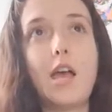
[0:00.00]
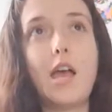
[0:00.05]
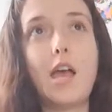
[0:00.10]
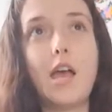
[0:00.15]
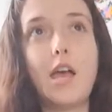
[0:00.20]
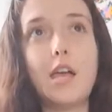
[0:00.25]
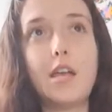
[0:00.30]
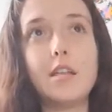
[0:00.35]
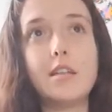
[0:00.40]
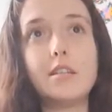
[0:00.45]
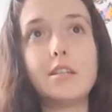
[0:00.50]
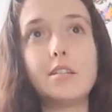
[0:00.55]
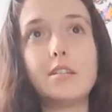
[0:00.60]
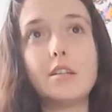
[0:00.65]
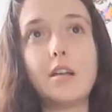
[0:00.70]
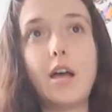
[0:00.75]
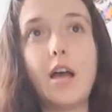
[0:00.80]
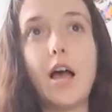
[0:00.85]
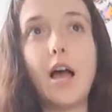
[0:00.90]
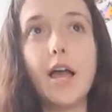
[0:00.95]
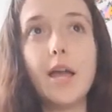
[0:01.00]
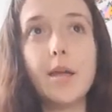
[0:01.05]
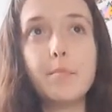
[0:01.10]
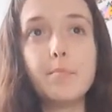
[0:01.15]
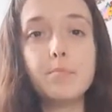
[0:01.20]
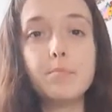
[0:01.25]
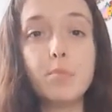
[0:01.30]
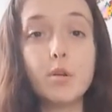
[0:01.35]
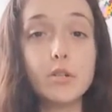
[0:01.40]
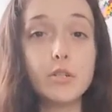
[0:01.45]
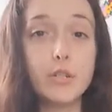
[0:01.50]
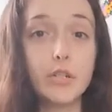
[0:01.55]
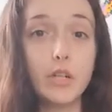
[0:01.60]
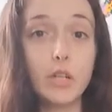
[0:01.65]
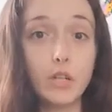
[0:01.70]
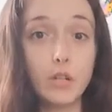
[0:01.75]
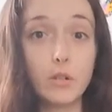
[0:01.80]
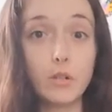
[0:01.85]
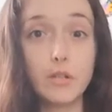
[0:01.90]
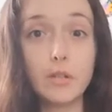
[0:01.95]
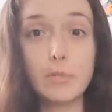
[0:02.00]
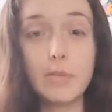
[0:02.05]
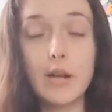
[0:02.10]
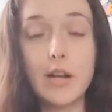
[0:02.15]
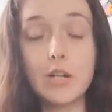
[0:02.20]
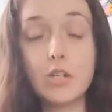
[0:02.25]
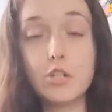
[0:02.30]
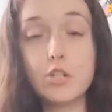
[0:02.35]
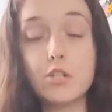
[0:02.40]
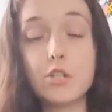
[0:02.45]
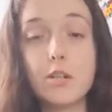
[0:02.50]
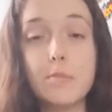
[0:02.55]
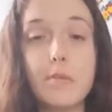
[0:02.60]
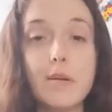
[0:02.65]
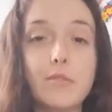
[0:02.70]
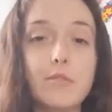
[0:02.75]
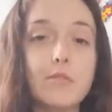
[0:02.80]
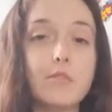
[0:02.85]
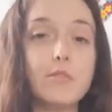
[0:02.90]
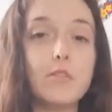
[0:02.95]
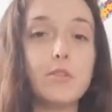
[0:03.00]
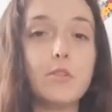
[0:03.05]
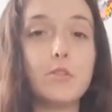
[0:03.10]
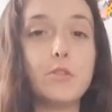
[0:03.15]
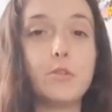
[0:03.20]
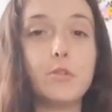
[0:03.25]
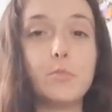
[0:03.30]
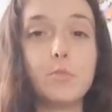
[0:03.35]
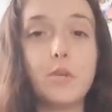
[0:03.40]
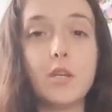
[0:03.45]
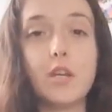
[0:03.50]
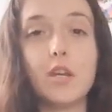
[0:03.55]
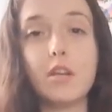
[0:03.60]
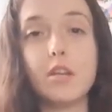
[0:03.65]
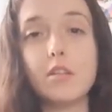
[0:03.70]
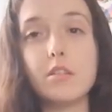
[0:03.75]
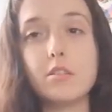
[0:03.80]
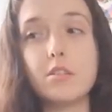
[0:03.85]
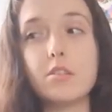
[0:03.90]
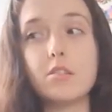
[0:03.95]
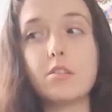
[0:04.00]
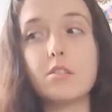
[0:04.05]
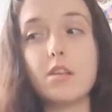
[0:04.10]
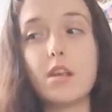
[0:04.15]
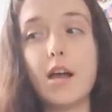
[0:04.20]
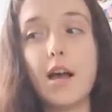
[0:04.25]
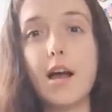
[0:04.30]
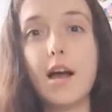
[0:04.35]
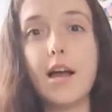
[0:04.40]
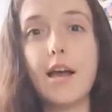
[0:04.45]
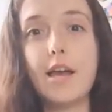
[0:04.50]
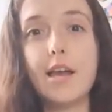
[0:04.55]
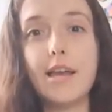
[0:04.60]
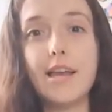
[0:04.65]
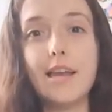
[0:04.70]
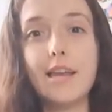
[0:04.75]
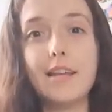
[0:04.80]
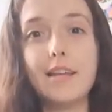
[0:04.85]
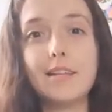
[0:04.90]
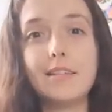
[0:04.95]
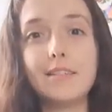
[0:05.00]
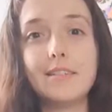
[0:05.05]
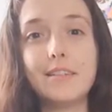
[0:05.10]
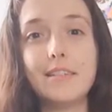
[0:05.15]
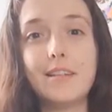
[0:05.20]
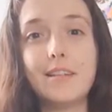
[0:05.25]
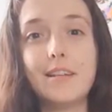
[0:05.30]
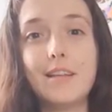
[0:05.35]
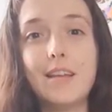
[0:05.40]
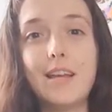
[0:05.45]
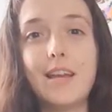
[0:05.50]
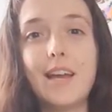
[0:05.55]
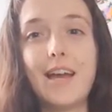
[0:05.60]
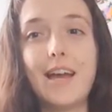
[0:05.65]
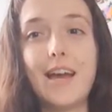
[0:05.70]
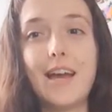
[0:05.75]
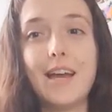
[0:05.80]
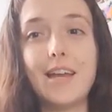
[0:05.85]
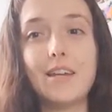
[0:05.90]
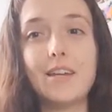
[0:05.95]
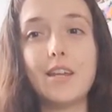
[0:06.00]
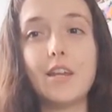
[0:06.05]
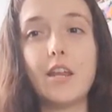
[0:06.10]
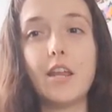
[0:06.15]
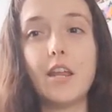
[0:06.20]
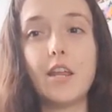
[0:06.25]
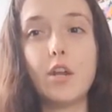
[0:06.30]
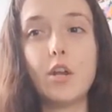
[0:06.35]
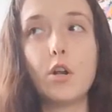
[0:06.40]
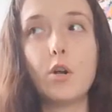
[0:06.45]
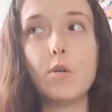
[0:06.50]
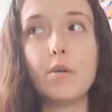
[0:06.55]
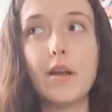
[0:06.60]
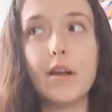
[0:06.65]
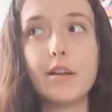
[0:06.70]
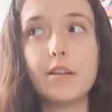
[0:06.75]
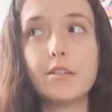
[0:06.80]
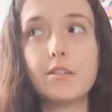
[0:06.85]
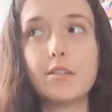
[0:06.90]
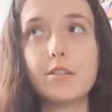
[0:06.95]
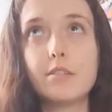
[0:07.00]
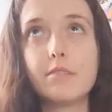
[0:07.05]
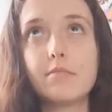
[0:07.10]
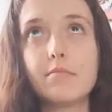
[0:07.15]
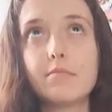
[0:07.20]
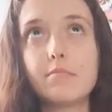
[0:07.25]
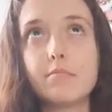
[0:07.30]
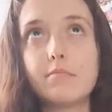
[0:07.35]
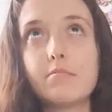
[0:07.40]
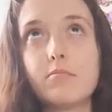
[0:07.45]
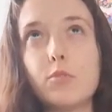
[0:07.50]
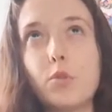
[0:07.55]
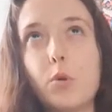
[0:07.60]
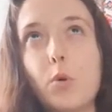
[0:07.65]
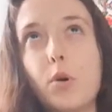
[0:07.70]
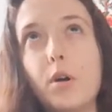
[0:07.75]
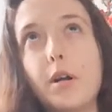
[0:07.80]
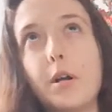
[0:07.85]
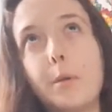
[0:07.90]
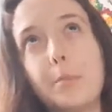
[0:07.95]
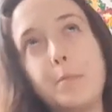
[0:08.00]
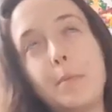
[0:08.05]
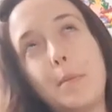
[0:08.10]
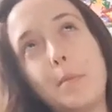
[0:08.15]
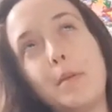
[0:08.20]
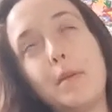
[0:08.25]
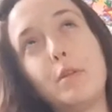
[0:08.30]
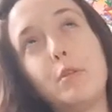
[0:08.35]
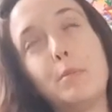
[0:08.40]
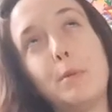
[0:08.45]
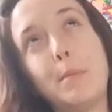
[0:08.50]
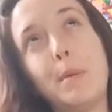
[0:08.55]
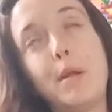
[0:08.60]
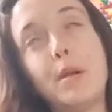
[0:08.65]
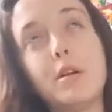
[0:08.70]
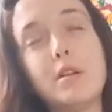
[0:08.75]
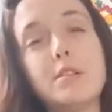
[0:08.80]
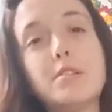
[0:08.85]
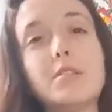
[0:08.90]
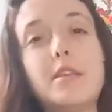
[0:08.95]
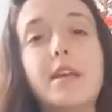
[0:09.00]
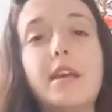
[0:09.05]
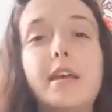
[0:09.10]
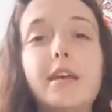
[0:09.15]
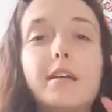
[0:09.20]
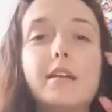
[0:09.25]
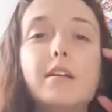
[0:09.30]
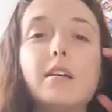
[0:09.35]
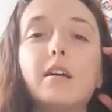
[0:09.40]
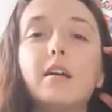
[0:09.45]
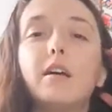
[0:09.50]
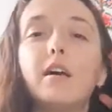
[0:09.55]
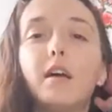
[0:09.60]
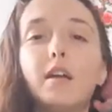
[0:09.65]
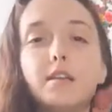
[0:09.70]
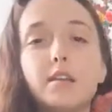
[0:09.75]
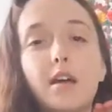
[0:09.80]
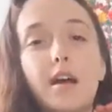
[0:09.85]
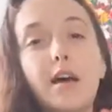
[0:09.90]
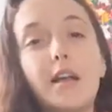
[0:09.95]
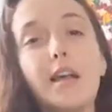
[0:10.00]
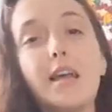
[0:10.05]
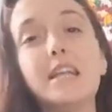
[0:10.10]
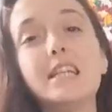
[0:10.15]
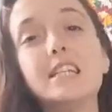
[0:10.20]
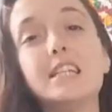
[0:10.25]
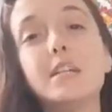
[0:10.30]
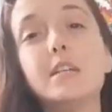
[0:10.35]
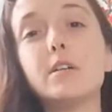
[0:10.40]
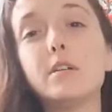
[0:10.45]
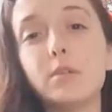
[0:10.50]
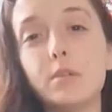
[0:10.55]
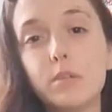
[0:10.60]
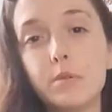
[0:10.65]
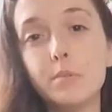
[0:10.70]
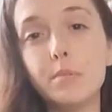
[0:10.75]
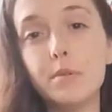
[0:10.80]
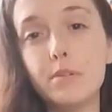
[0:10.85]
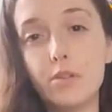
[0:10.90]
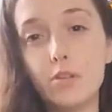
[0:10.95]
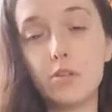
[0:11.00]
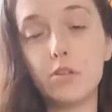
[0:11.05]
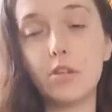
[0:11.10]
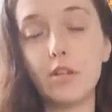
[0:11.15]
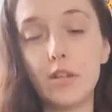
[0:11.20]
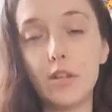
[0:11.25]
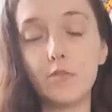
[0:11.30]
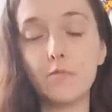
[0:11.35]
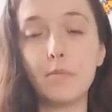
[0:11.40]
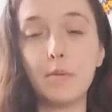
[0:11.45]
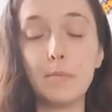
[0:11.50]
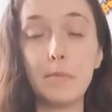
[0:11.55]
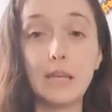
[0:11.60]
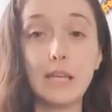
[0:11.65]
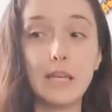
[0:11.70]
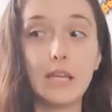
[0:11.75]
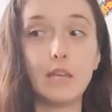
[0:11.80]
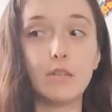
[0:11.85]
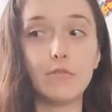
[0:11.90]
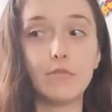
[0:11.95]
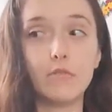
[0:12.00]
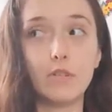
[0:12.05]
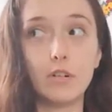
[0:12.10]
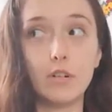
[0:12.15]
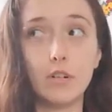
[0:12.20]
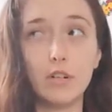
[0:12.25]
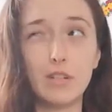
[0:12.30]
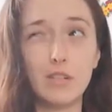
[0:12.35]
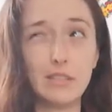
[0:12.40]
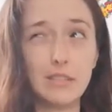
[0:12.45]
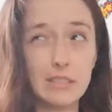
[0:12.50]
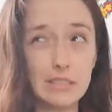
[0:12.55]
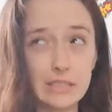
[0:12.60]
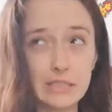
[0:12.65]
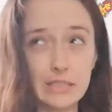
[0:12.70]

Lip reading: And I'm particularly passionate about this issue because I had an incorrect, or maybe it would be better to say, a not ideal positioning of my pinky for